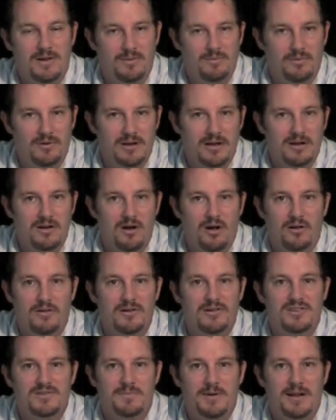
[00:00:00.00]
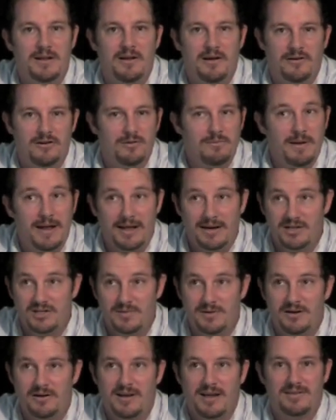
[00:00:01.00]
bringing all their spend under
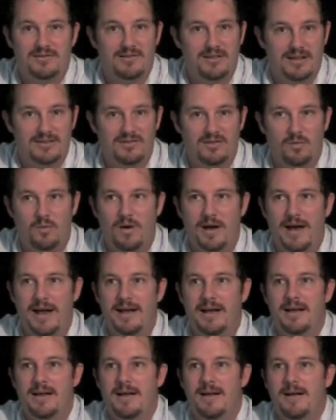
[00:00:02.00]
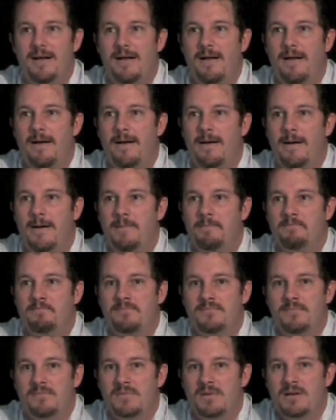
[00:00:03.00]
management. Okay, so that's the why.
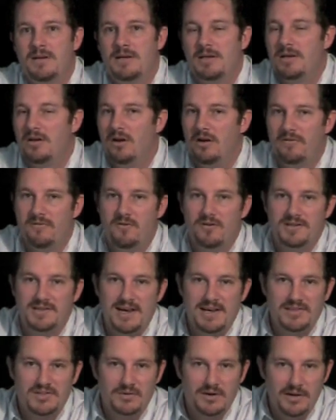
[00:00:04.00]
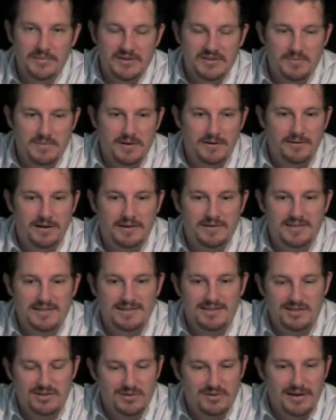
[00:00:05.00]
Of course, SRM has been around
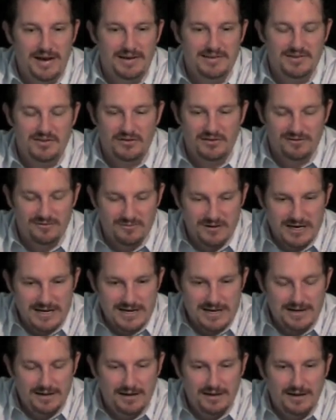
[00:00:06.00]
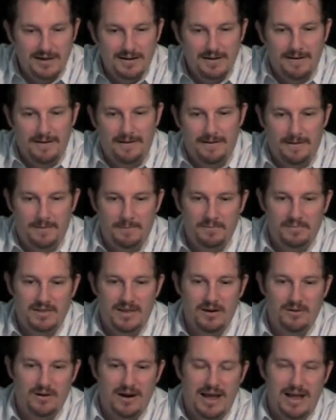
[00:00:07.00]
since 2003.
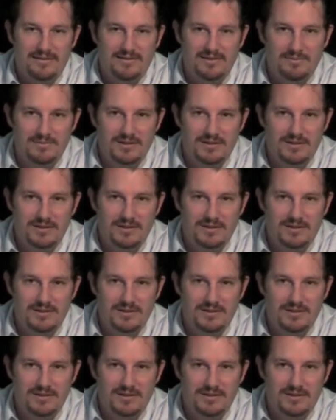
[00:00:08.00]
They had some